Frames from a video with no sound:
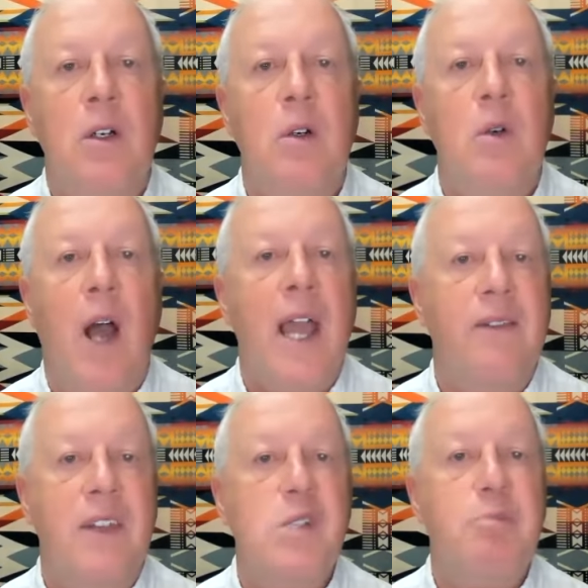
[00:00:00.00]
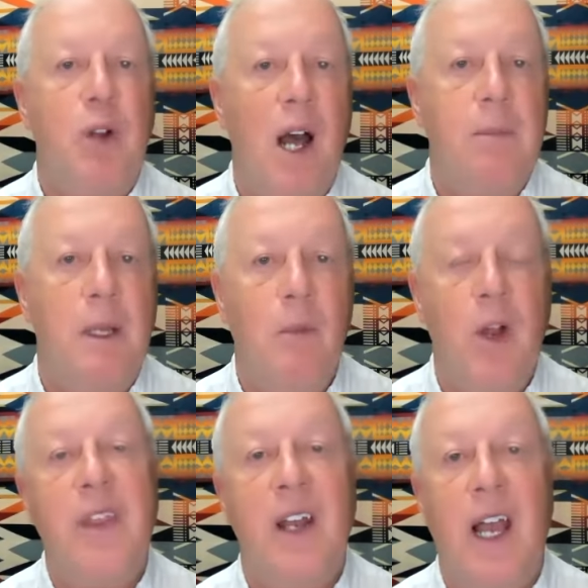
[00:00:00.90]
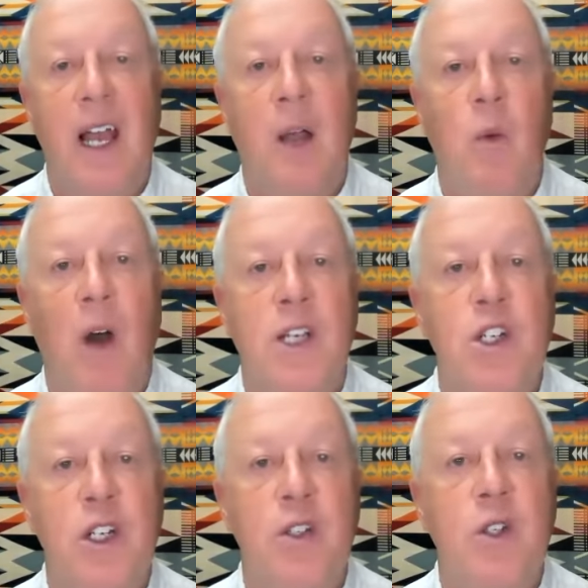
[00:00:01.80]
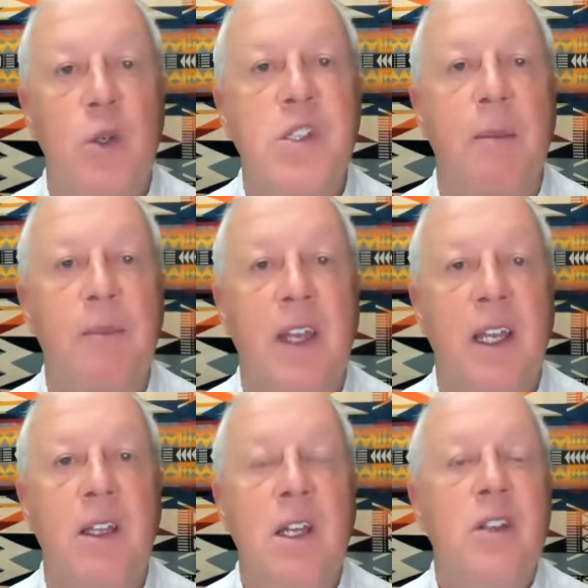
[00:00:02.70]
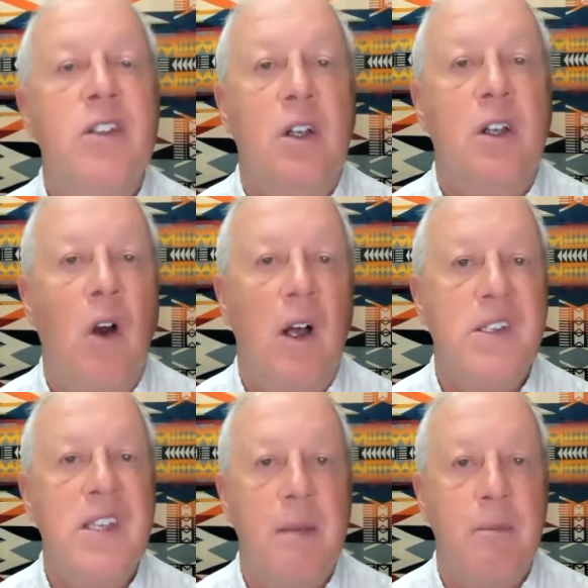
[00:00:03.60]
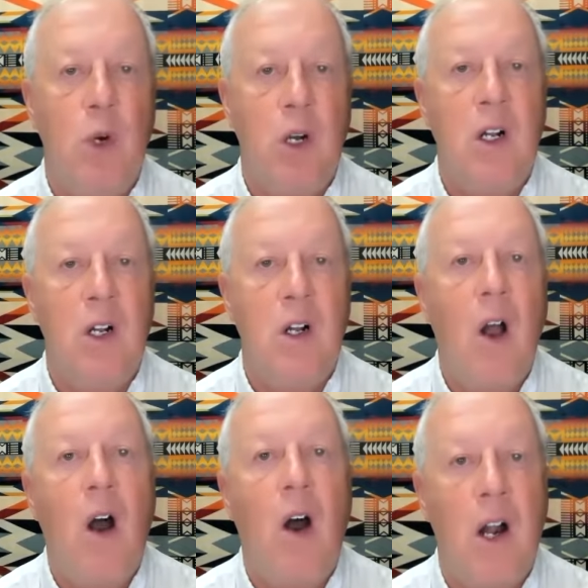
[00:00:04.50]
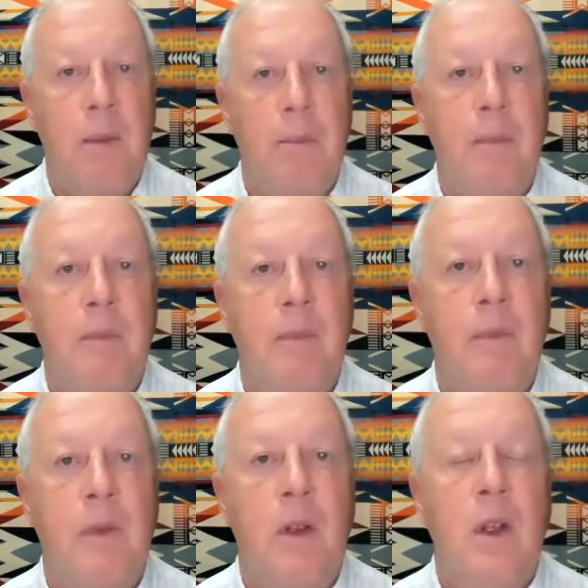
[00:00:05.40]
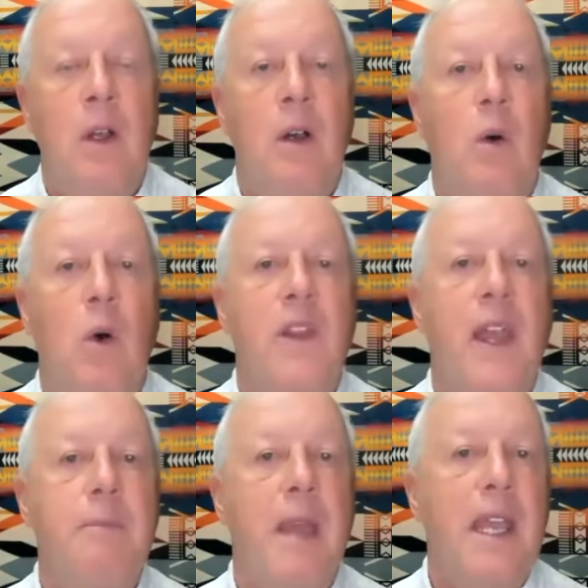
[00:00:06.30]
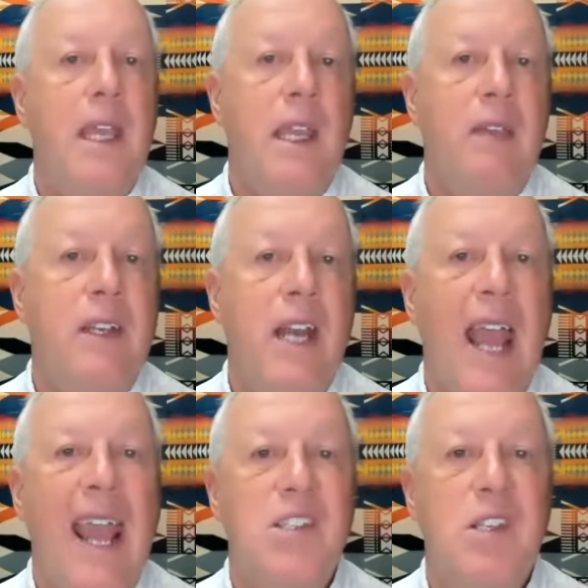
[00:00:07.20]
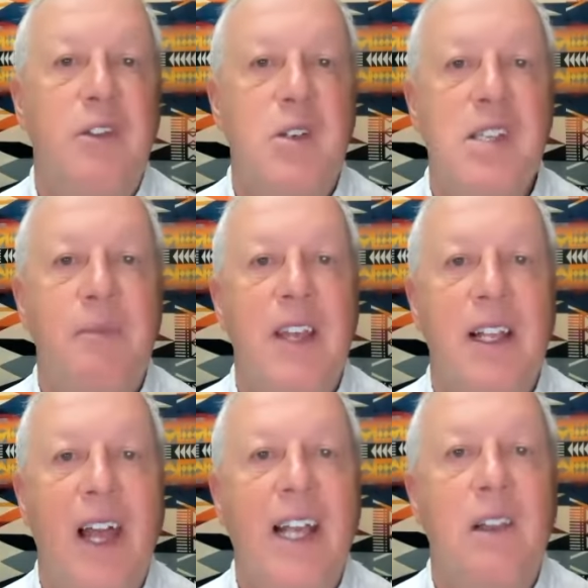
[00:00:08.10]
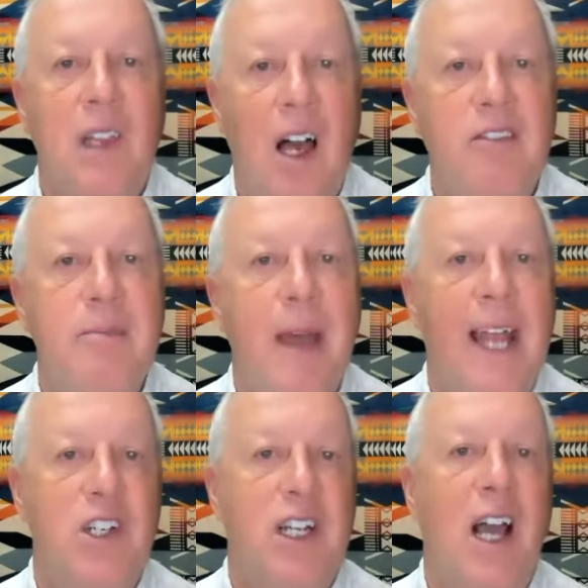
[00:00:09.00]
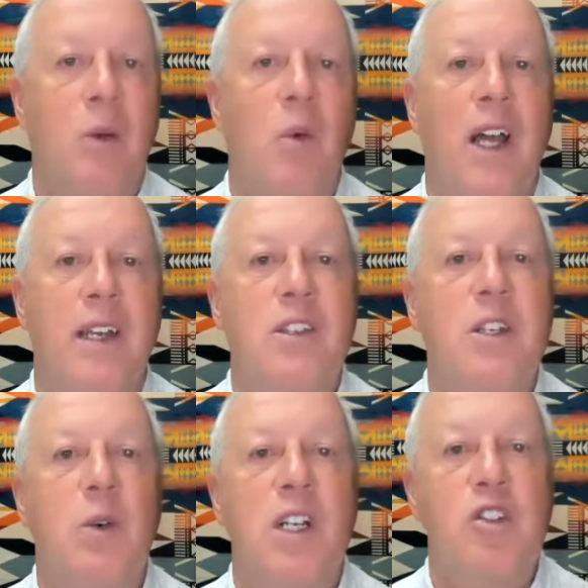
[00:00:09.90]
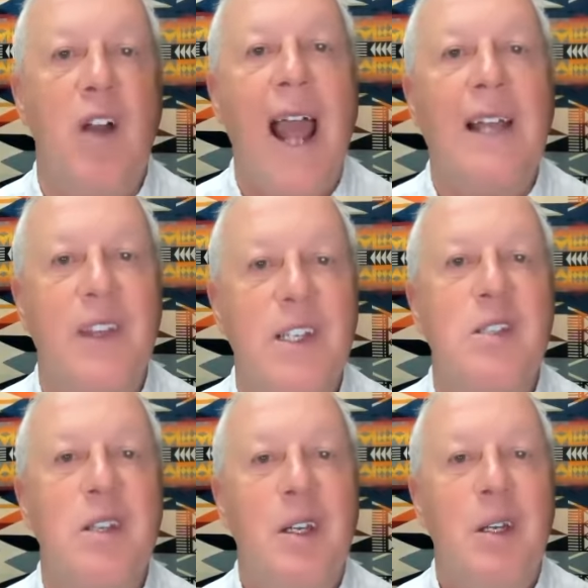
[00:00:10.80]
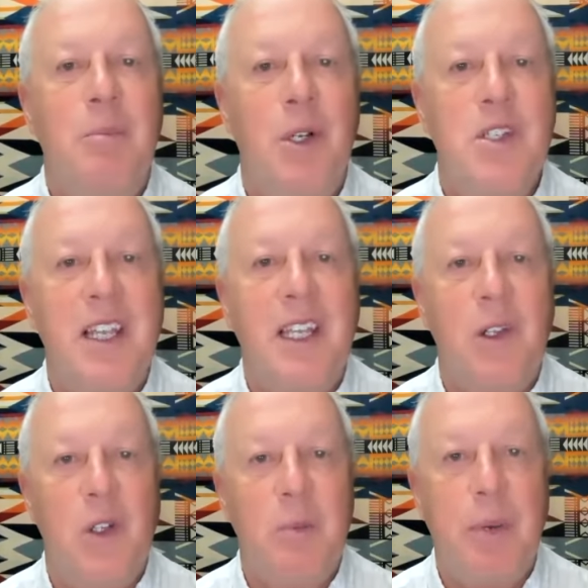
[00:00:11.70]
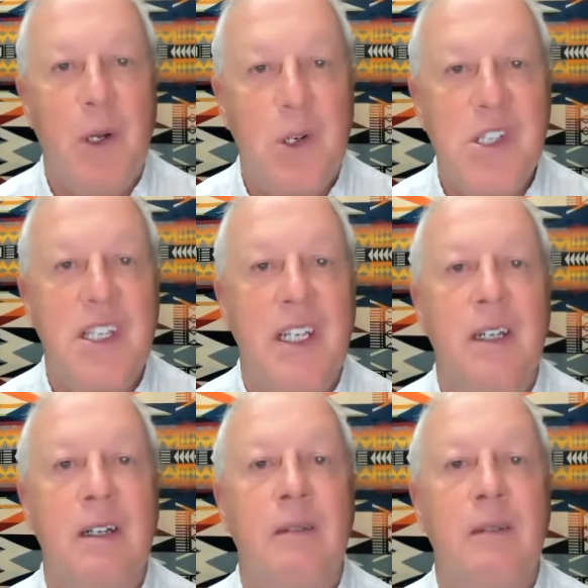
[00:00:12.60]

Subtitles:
who I have this problem with, and I want you to do something to cause him or her harm. Or they may even ask for something like love magic. I want to attract this particular person.